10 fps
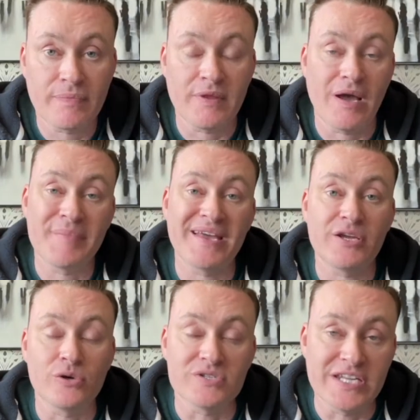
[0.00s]
I'm getting
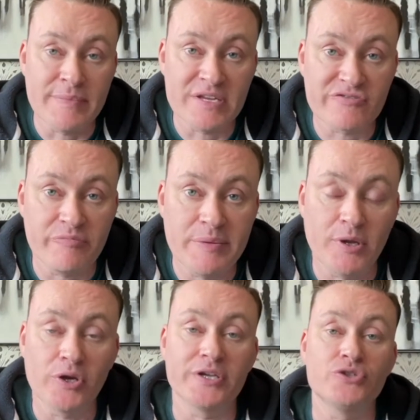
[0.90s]
calls and emails from people
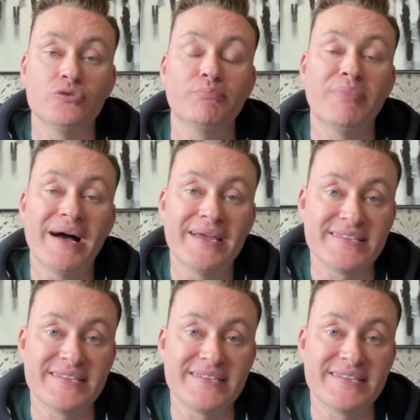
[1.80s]
looking to buy,